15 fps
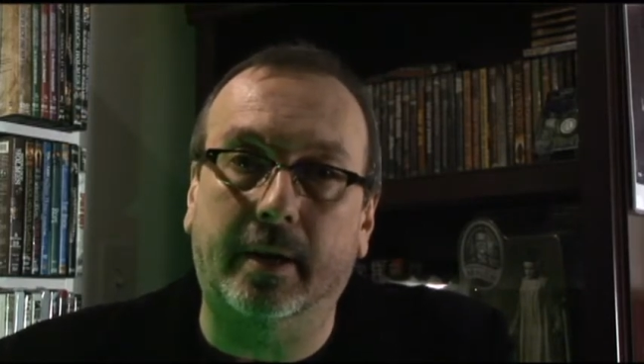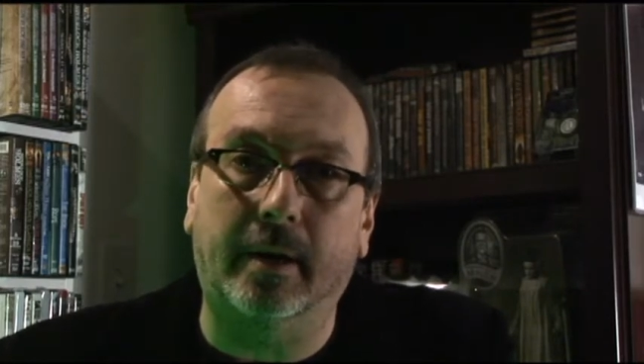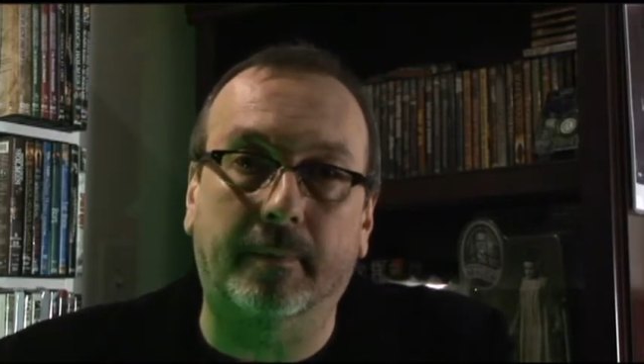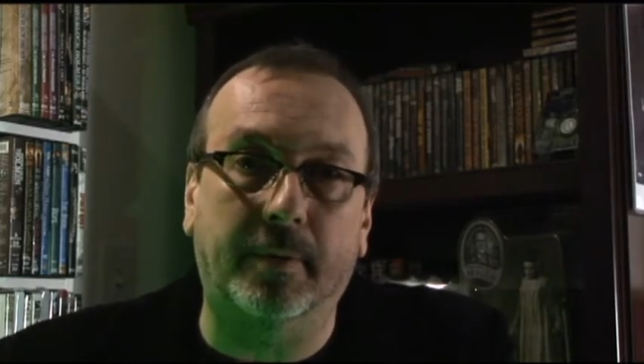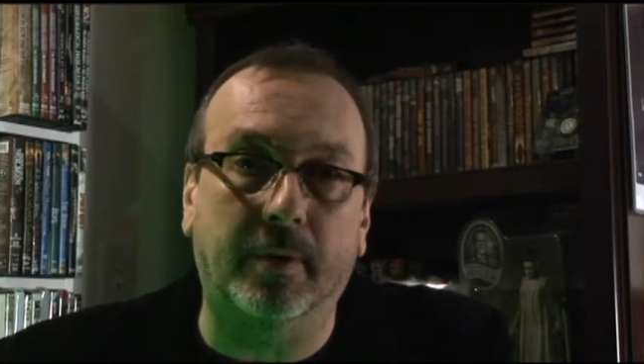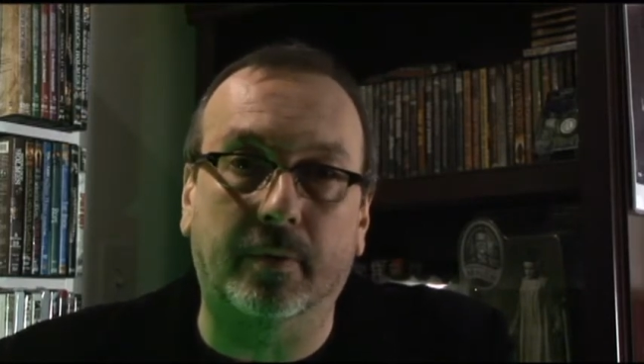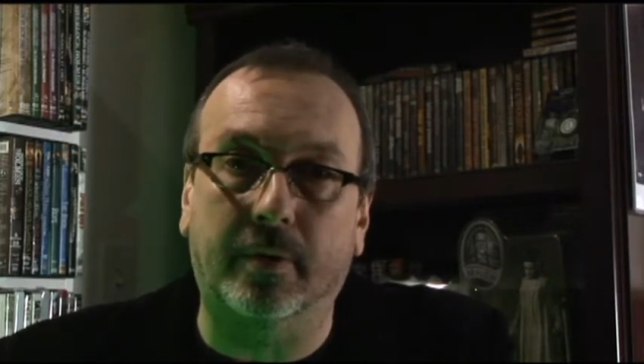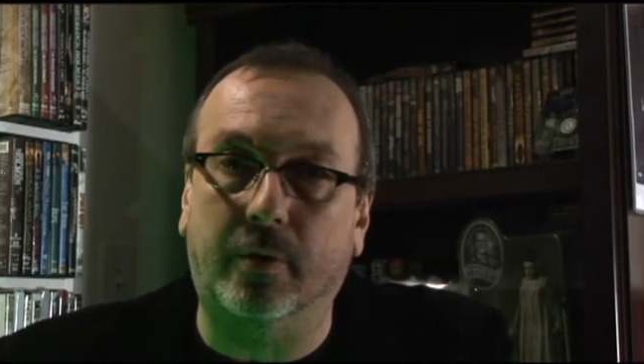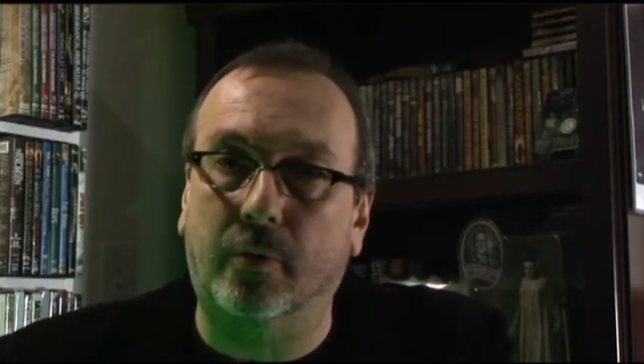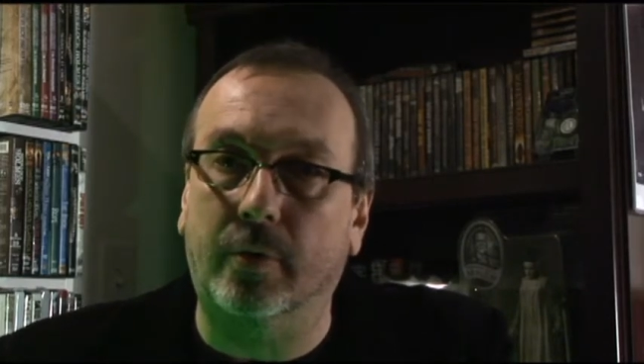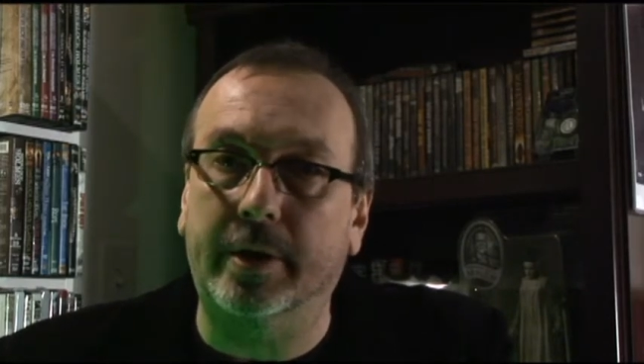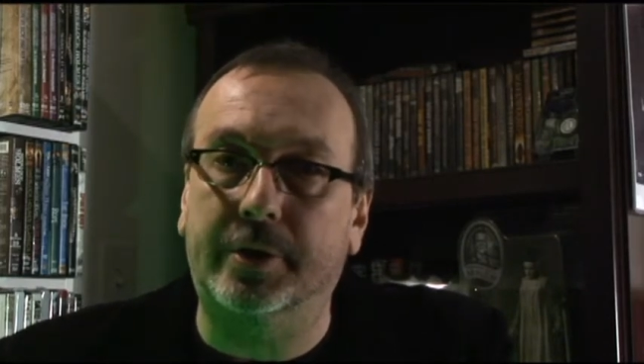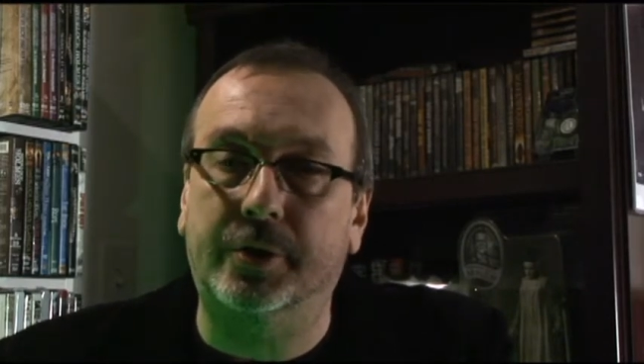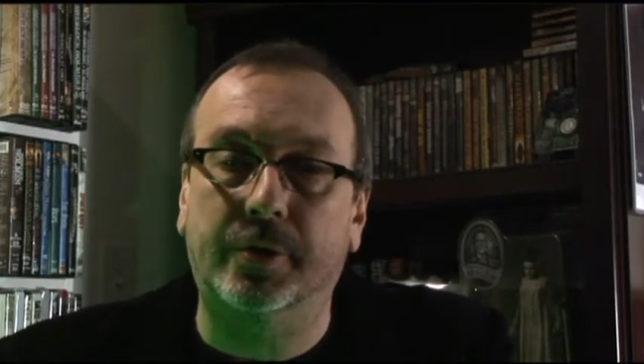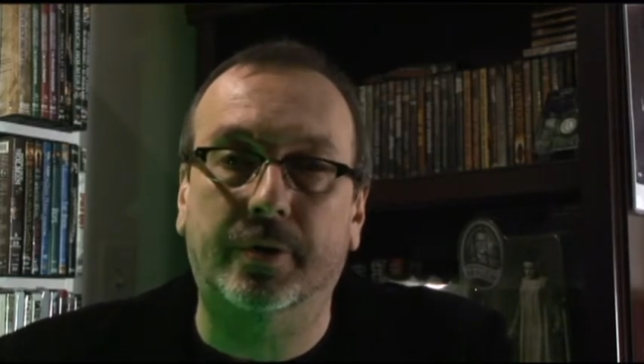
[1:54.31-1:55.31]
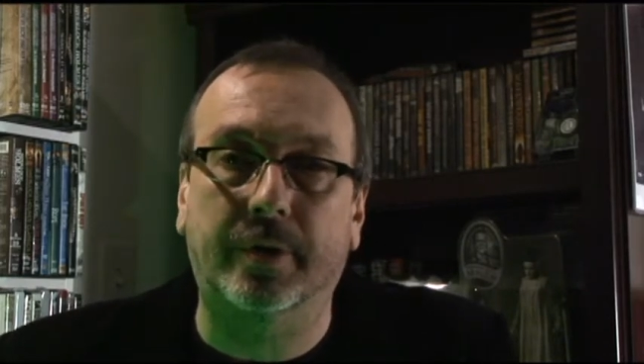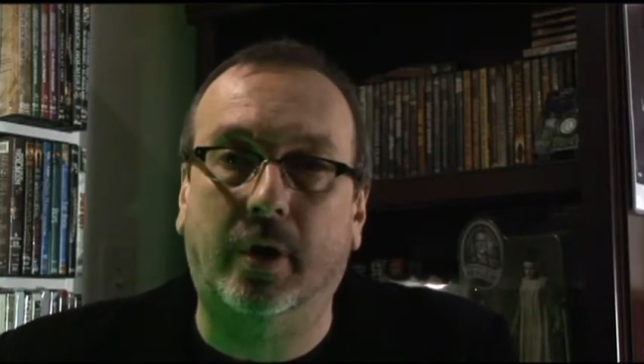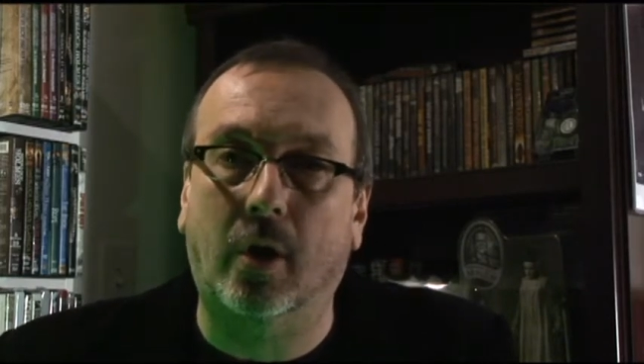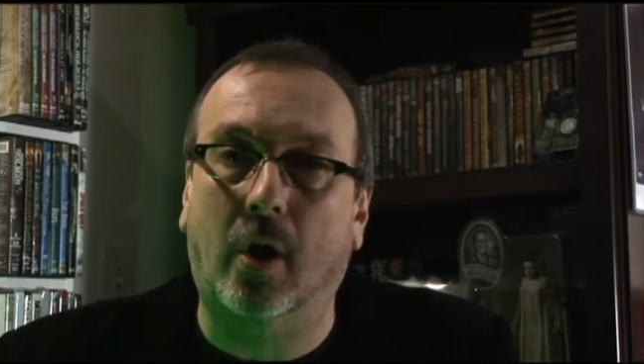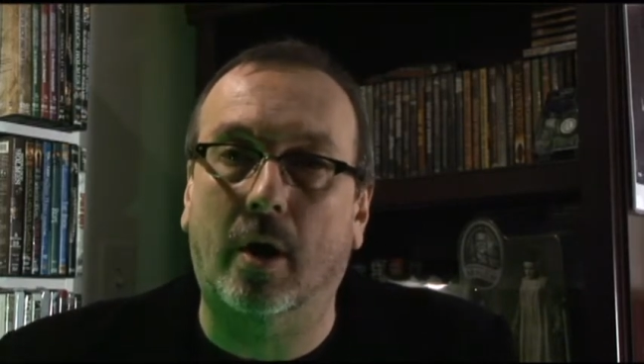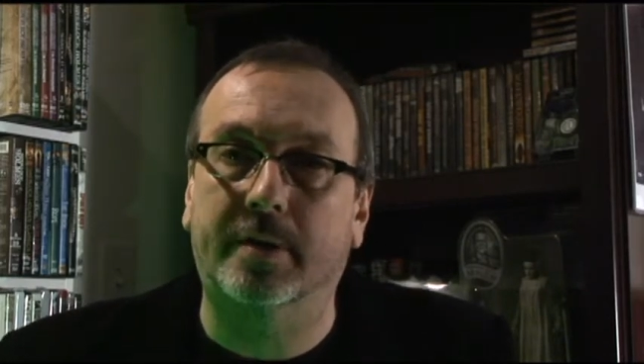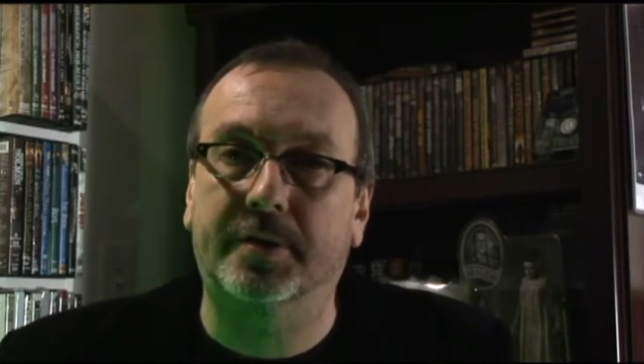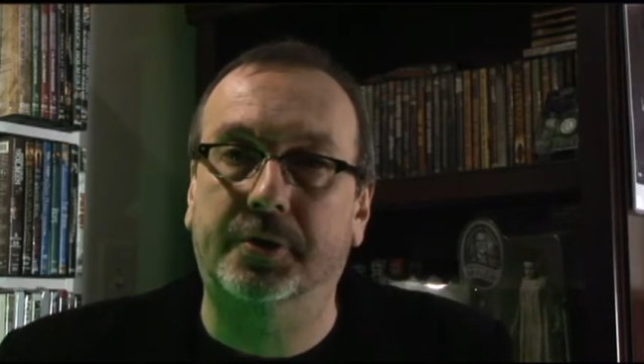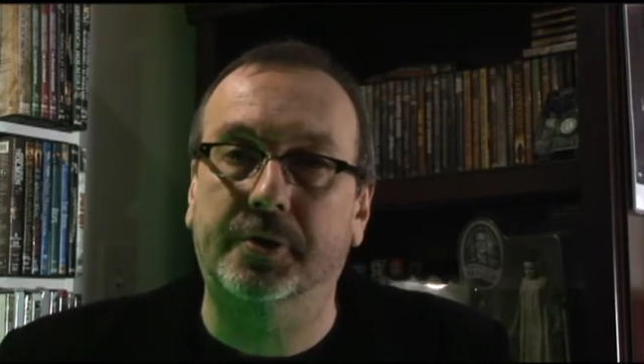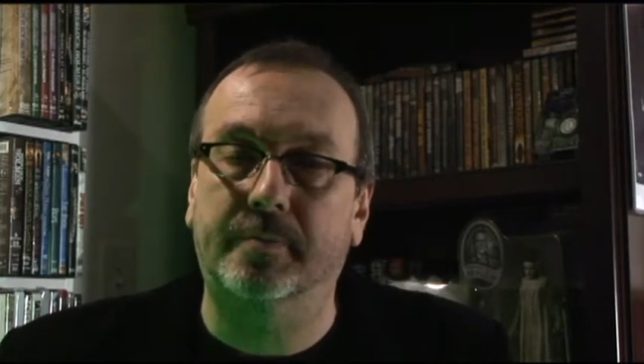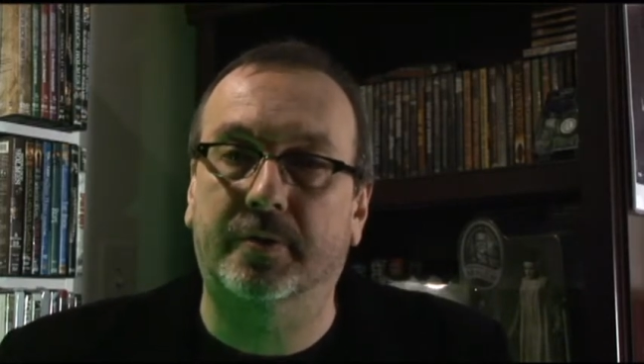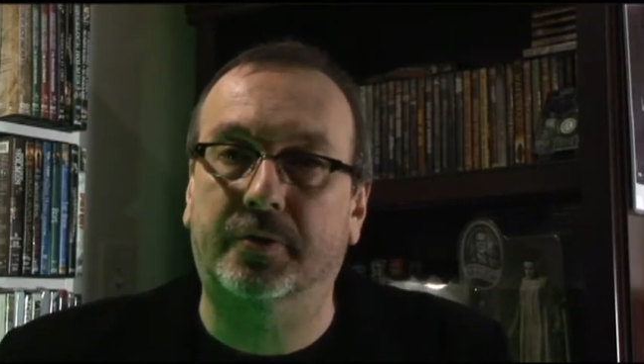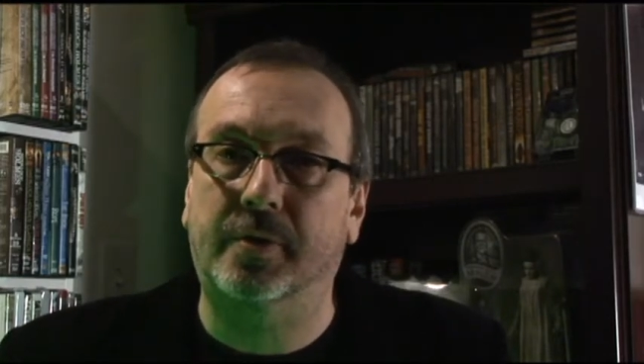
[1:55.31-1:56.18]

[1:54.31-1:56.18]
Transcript: the creature, the costumes,